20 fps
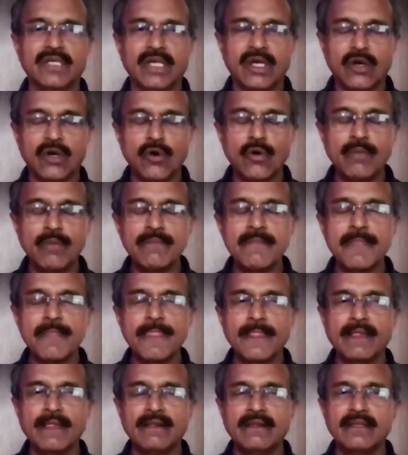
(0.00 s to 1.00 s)
home.
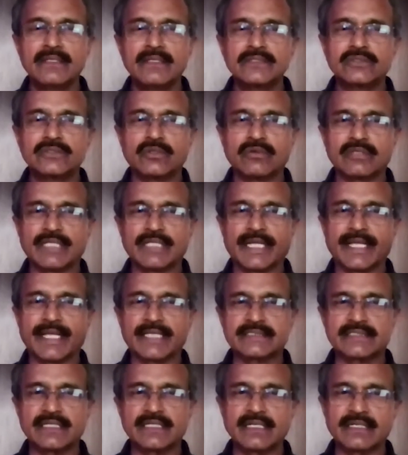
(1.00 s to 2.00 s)
So the
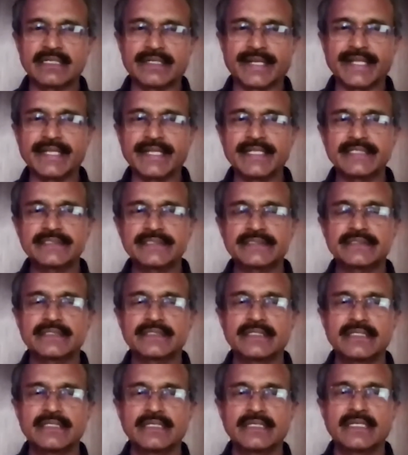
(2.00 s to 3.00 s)
external drainage,
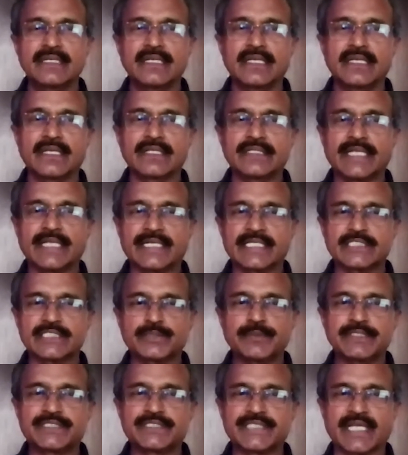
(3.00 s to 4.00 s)
that has to
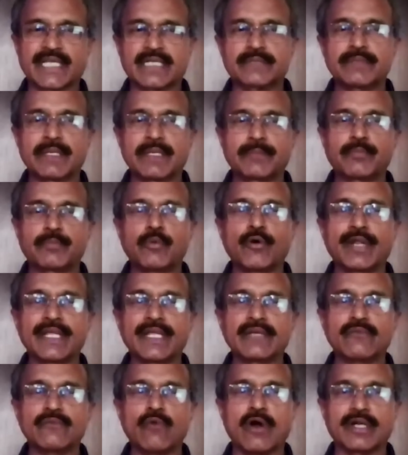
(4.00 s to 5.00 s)
be checked by
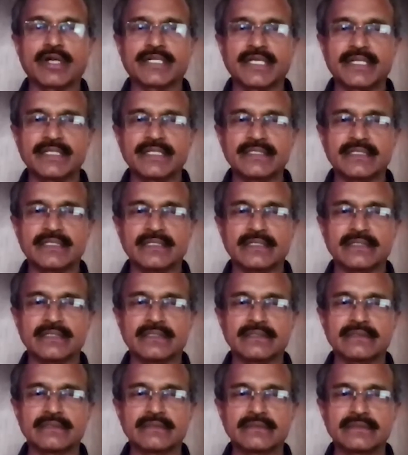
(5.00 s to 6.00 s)
pouring water in
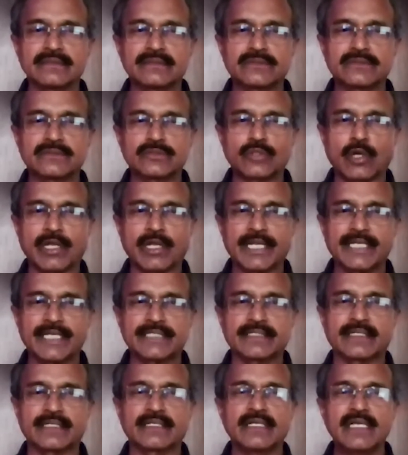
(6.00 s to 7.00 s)
the toilet
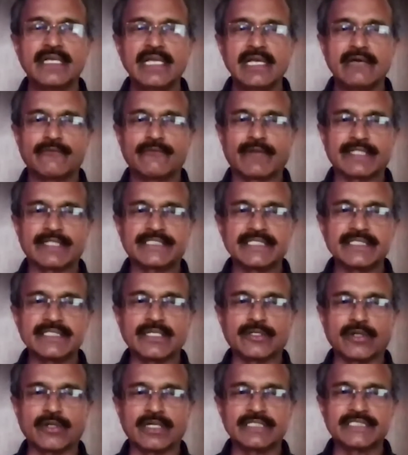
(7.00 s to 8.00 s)
or flushing the
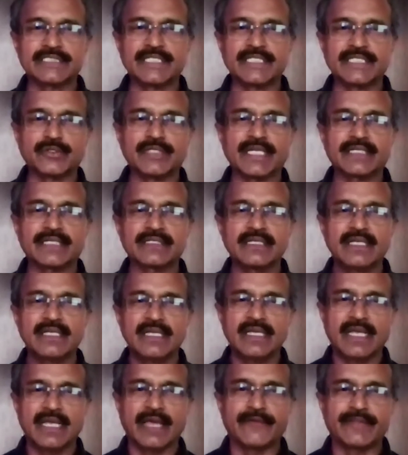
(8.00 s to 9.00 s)
toilet. See to that
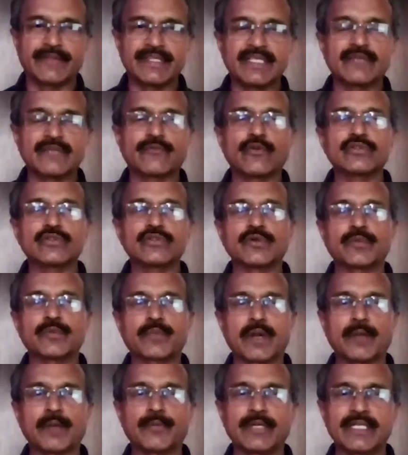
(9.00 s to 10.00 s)
everything flows out
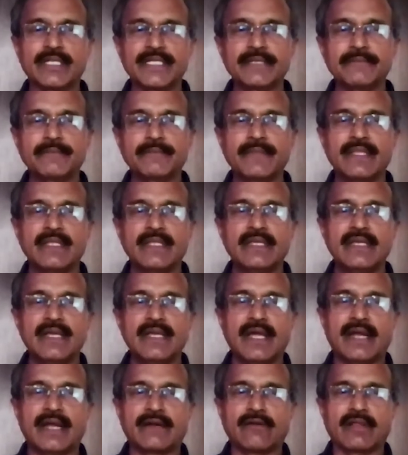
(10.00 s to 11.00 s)
properly,
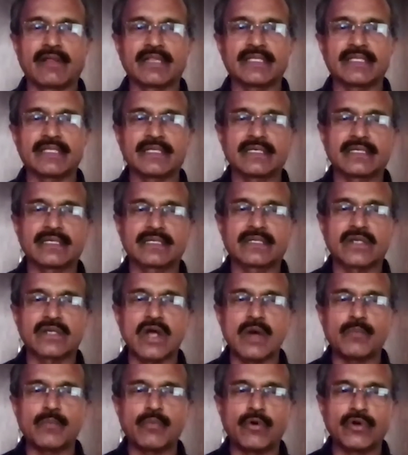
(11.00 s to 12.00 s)
and all the
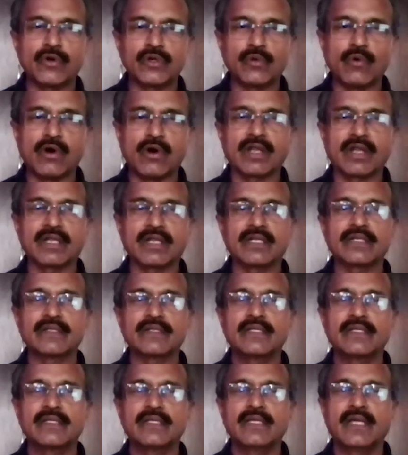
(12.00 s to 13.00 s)
compound wall
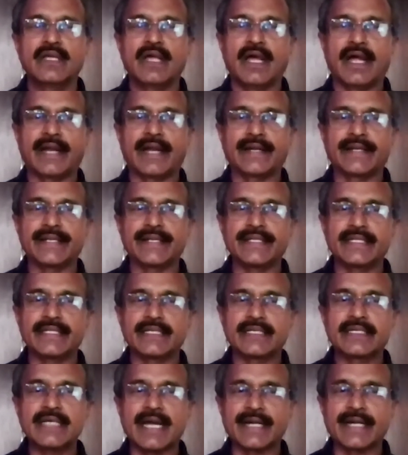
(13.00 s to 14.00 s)
and any
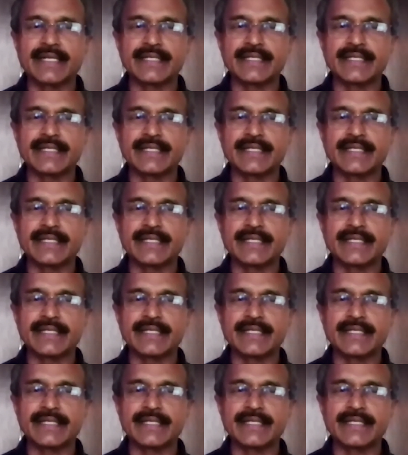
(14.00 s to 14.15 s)
garden